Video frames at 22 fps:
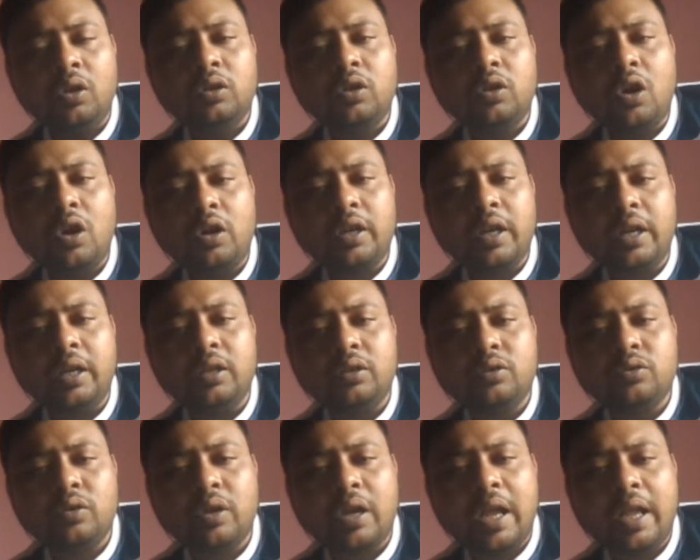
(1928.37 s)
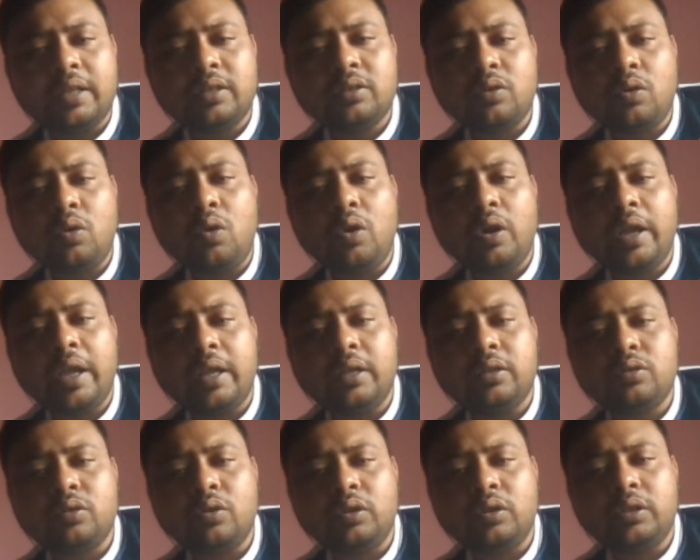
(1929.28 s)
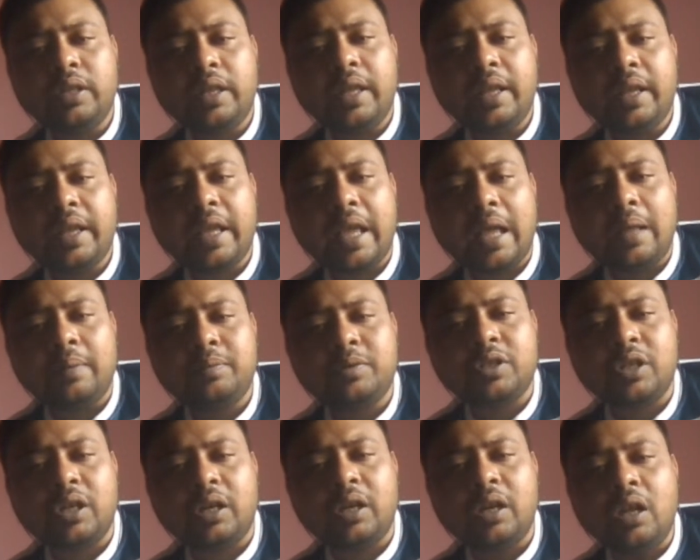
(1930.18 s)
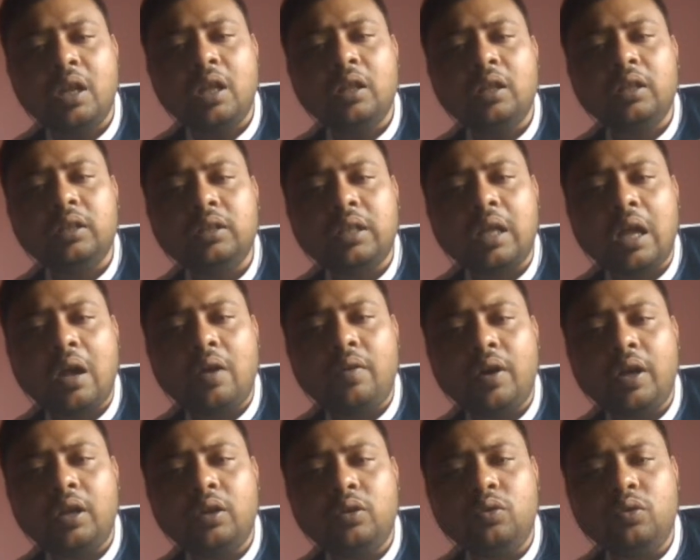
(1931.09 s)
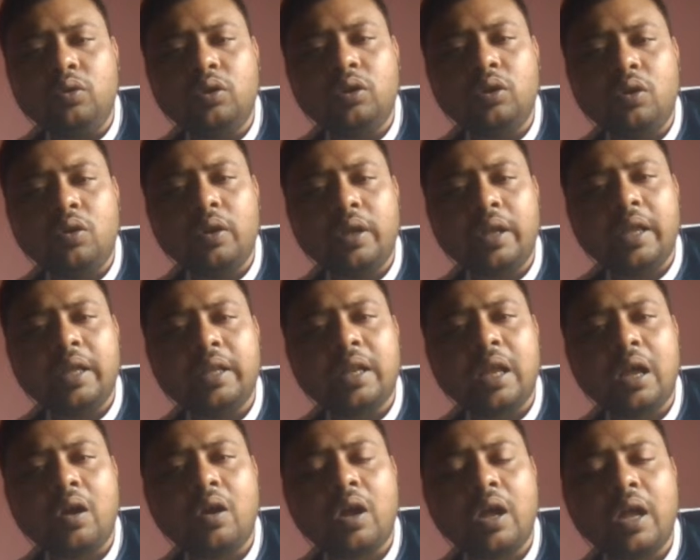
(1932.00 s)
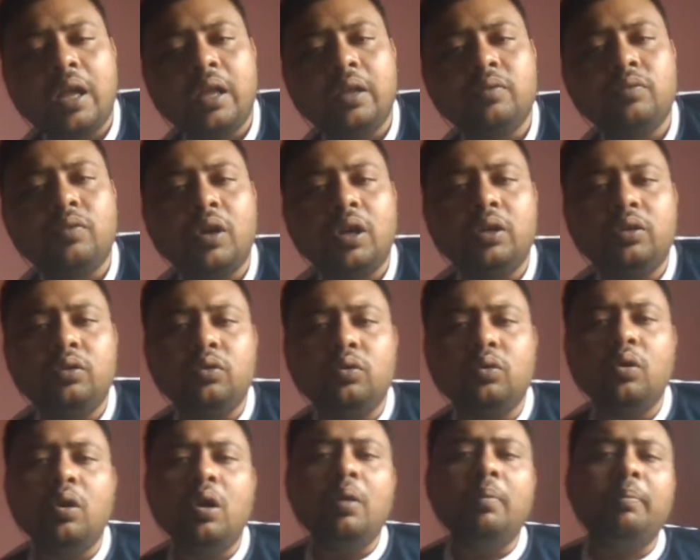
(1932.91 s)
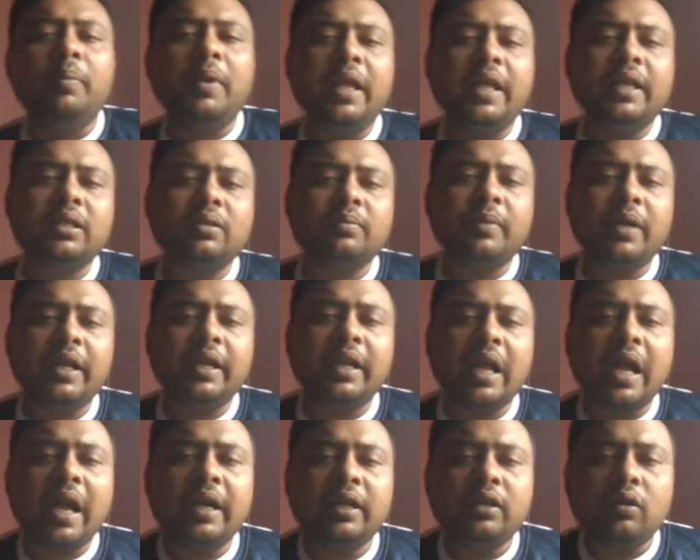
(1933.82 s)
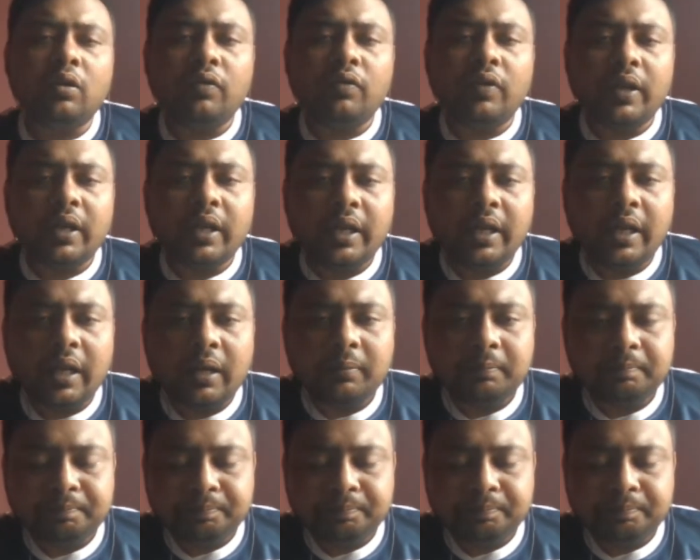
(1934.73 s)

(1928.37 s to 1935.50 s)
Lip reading: Not an issue, guys. Okay, so they captured our rook. Okay, now I want to place my knight over here.